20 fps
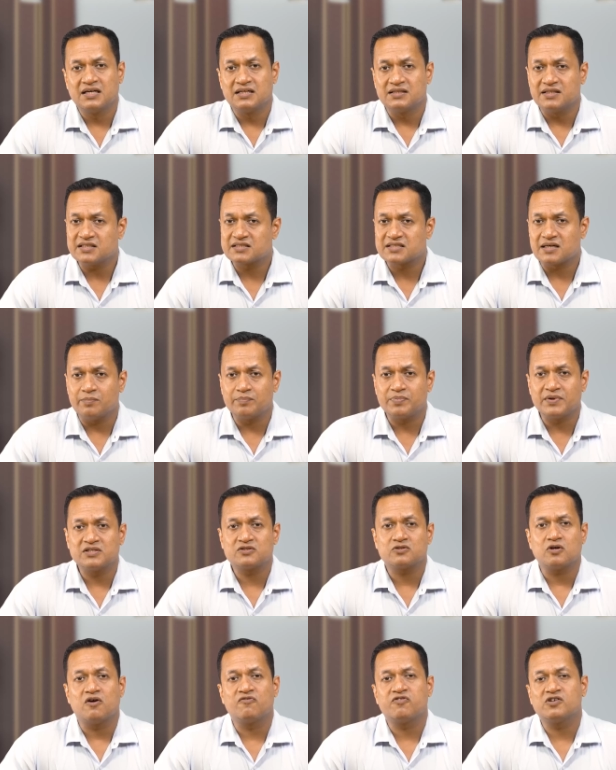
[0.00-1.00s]
These
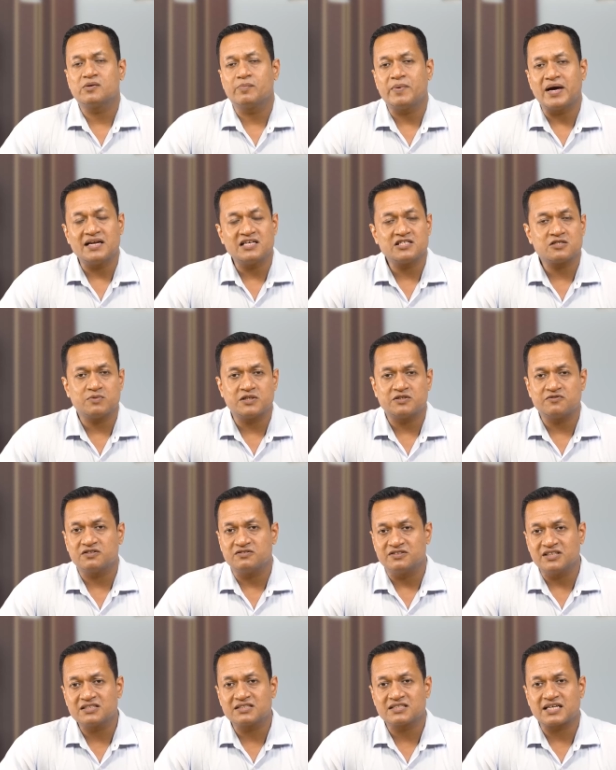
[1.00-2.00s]
companies offer a balance
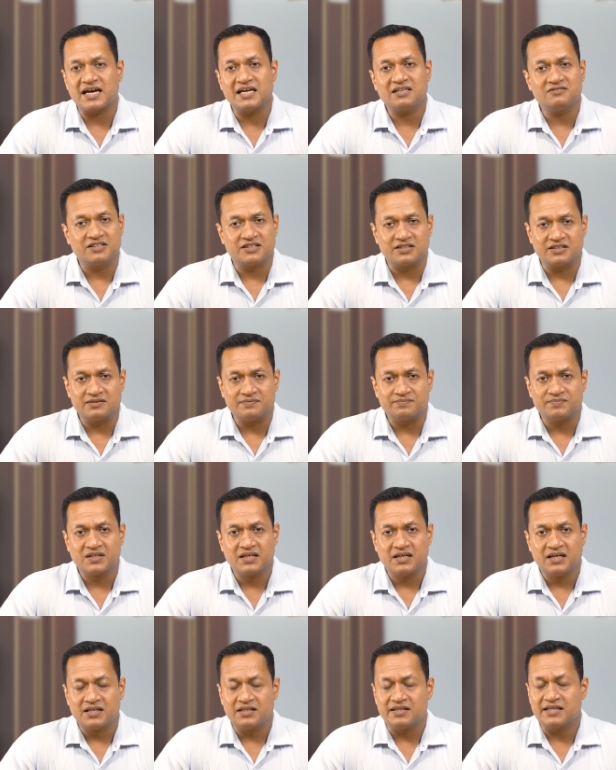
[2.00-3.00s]
between risk and return.
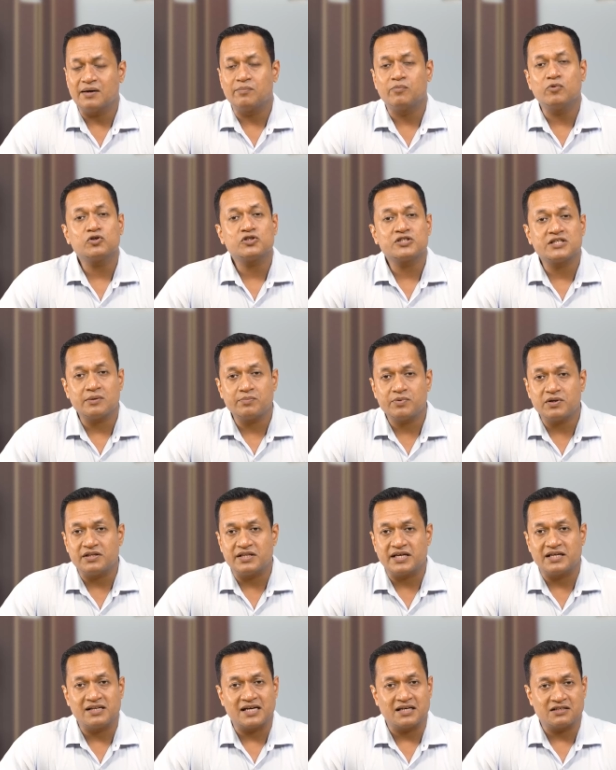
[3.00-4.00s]
They are more stable
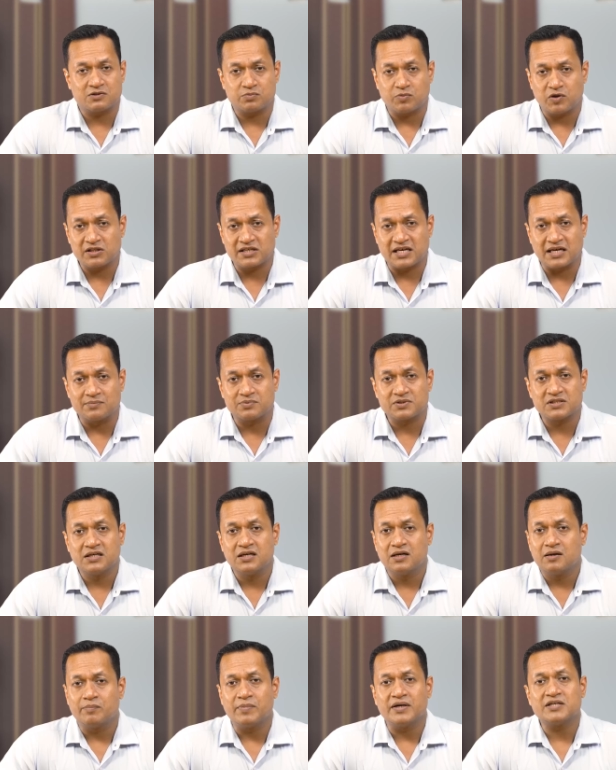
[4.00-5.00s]
than small caps,
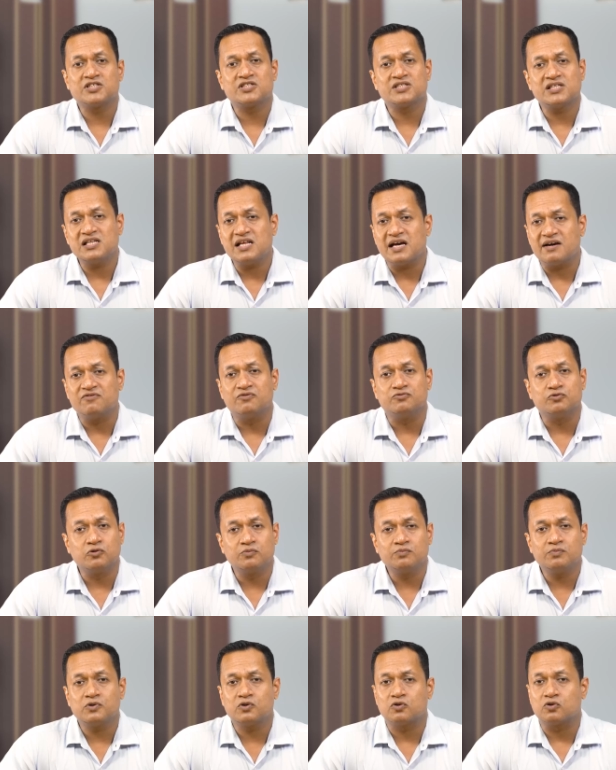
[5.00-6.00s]
but still have
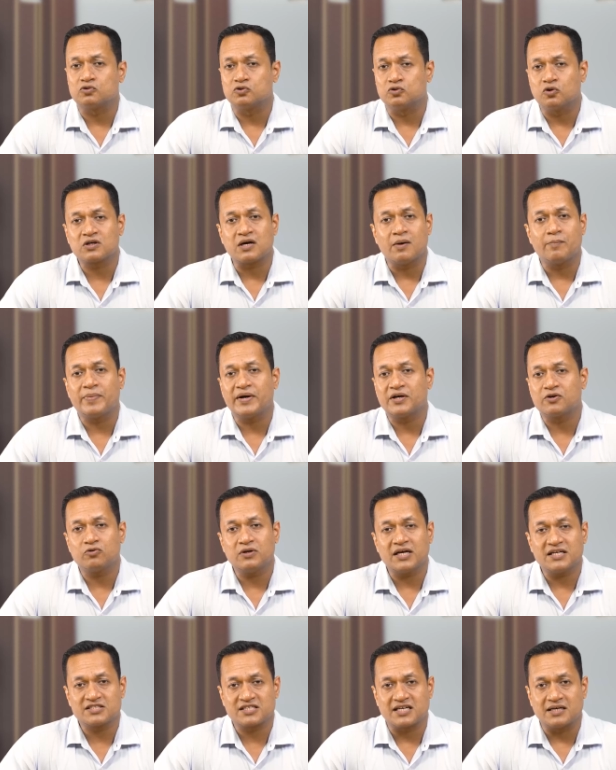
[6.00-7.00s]
room to grow compared to
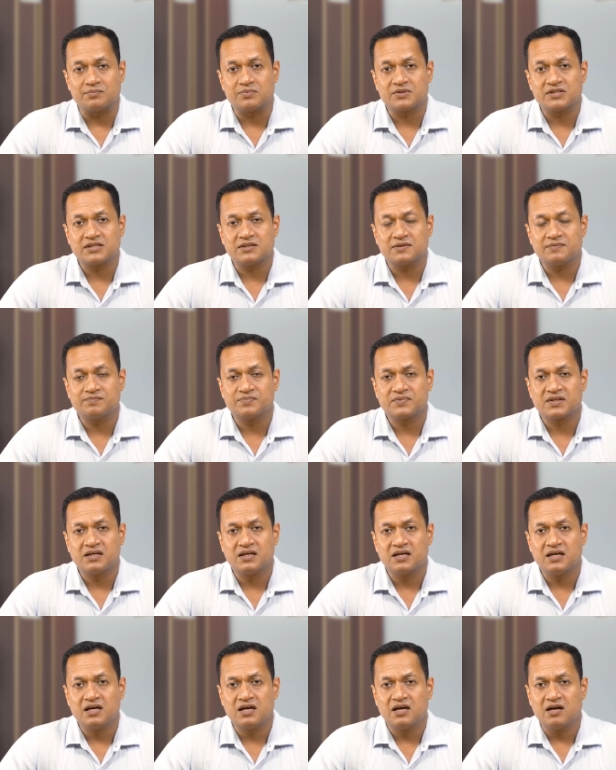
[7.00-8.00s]
large caps.
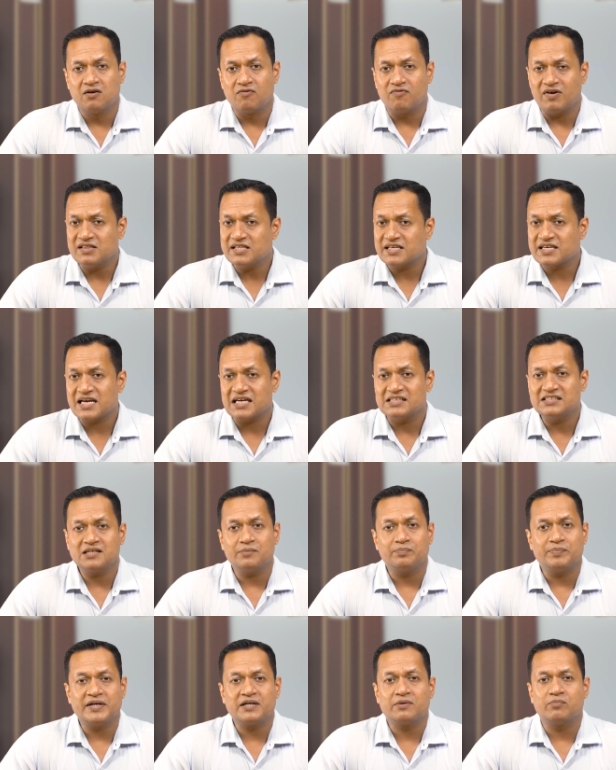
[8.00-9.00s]
While they carry a
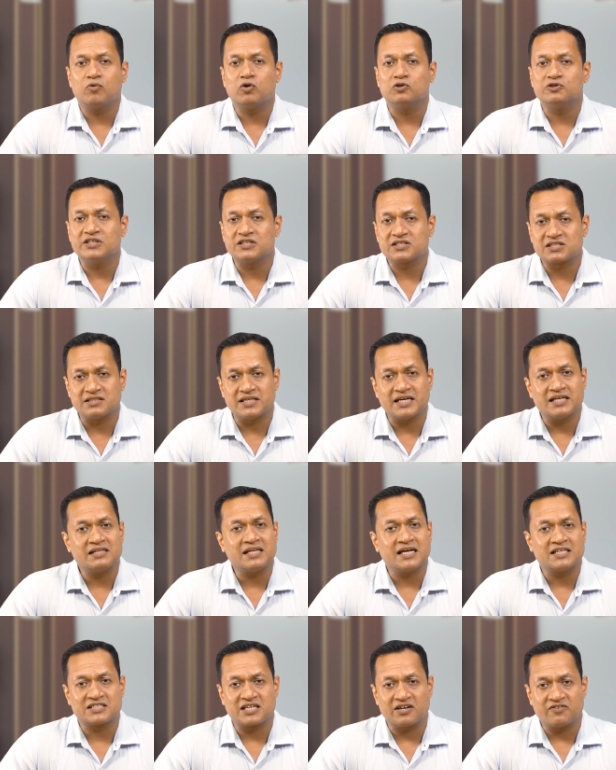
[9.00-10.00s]
bit more risk than
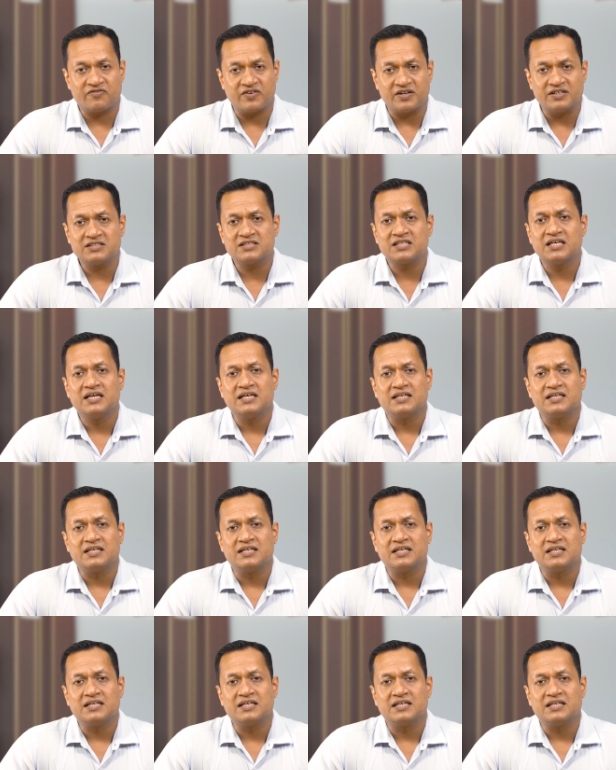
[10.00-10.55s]
large cap funds,